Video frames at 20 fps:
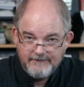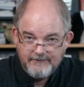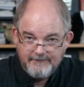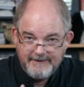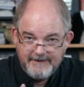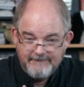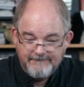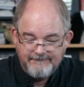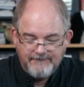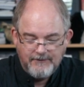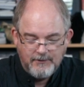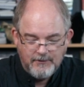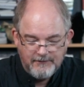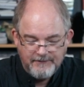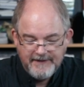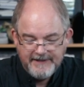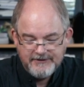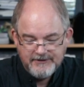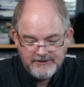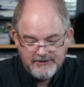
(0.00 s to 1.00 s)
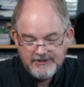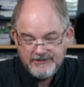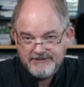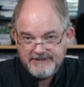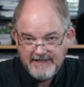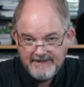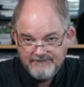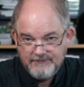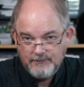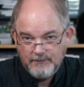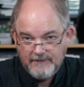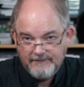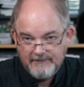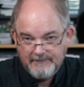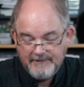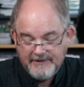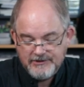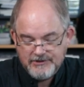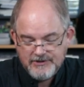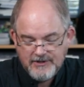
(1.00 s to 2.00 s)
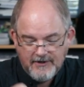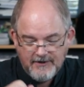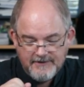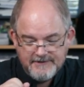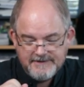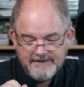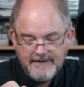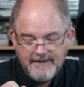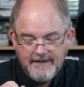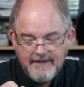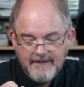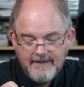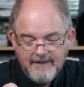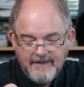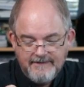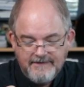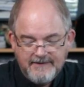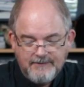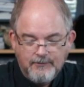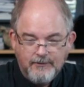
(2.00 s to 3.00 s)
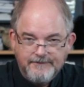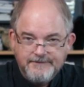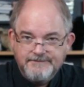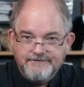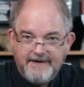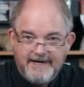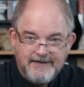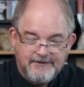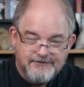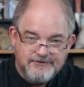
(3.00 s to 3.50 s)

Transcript: for me to fold than to just give the wolf a bunch of cards. The wolf's final